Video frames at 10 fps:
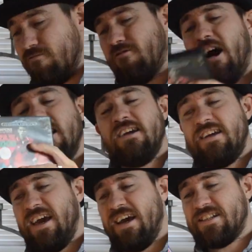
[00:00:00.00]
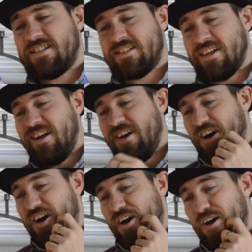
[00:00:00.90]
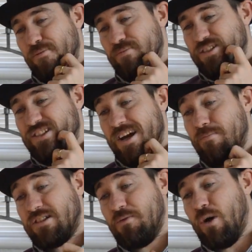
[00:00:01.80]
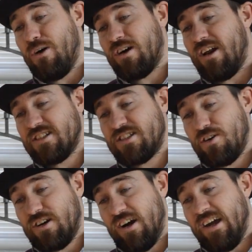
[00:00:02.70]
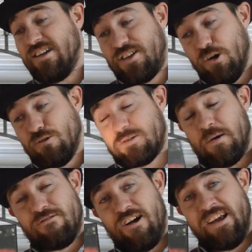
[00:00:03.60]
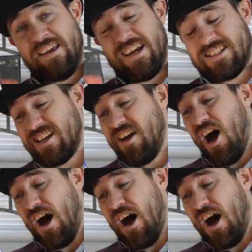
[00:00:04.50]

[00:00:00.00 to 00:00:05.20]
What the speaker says: Ryan Giggs. Championship World Class Soccer, endorsed by Ryan Giggs.